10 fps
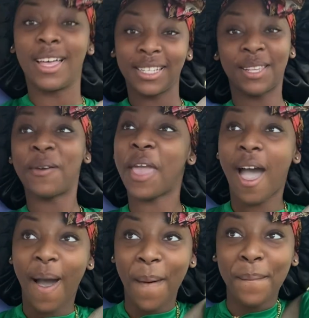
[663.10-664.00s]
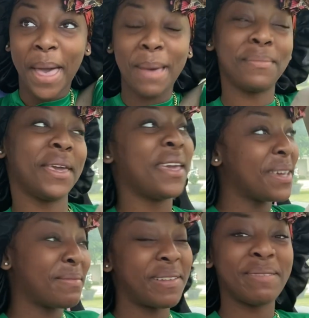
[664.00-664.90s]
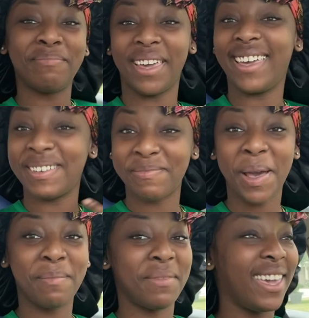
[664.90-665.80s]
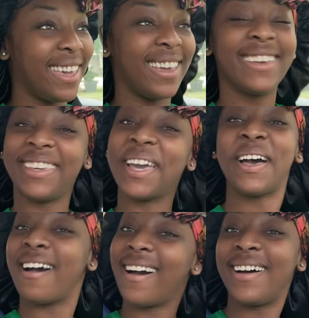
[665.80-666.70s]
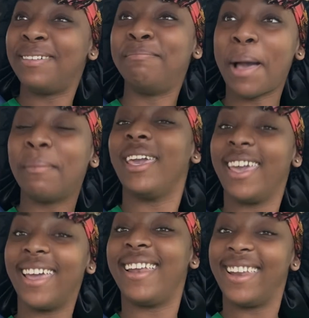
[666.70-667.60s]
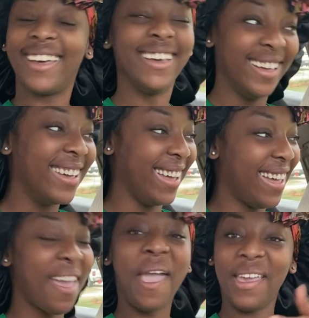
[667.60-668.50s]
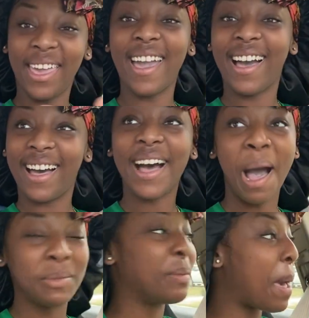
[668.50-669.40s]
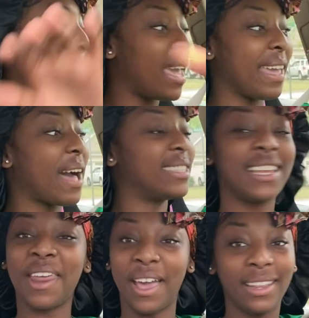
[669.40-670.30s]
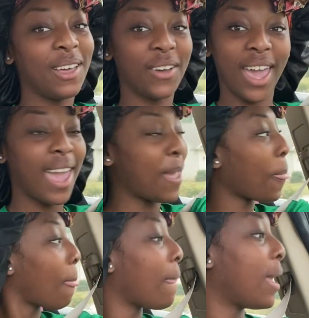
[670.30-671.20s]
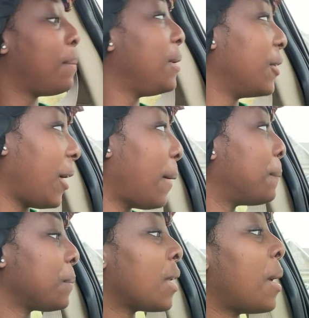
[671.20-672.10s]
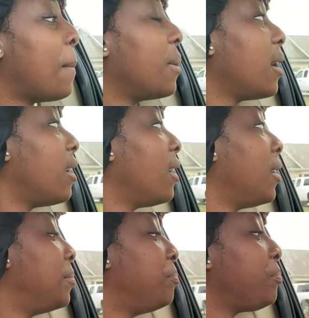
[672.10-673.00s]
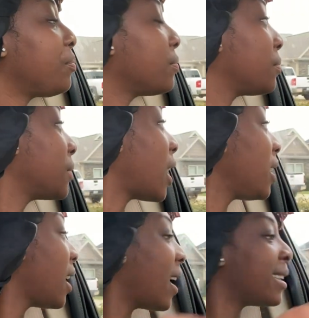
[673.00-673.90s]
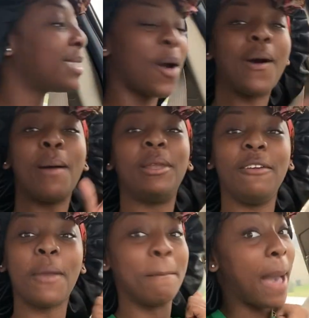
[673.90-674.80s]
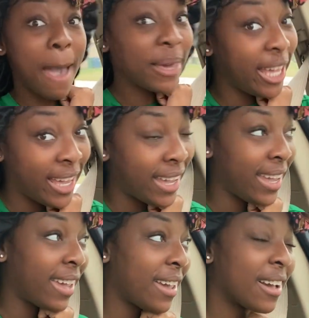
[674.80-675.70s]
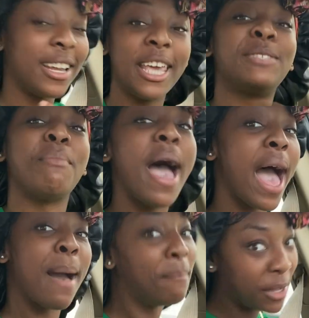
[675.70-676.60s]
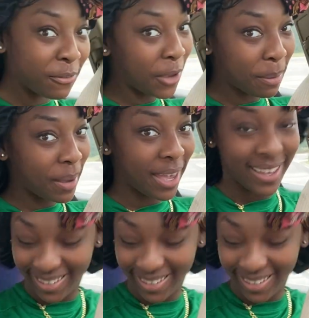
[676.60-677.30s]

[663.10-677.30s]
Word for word: So y'all, my man, yeah, my man. Yeah, I'm my man, y'all, to death, okay? Period. But yeah, so I'm leaving my man, cause that's my motherfucking man.